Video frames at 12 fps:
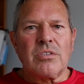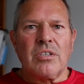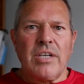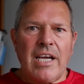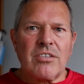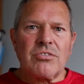the
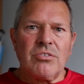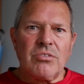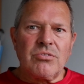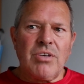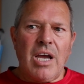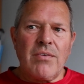
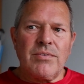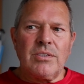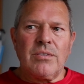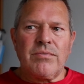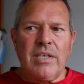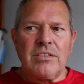National
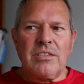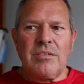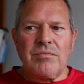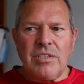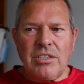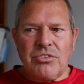Driver
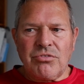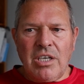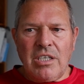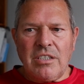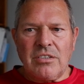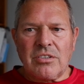Offending
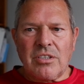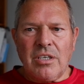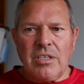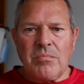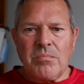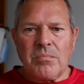Retraining
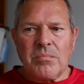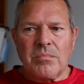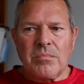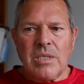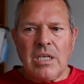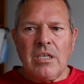Scheme.
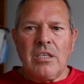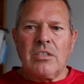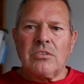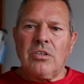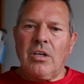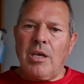
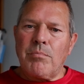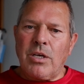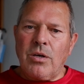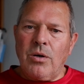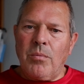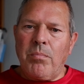So let me
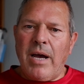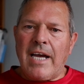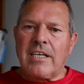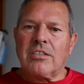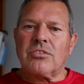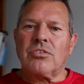go
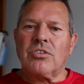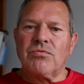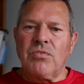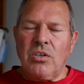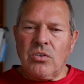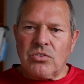back to the
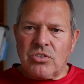Road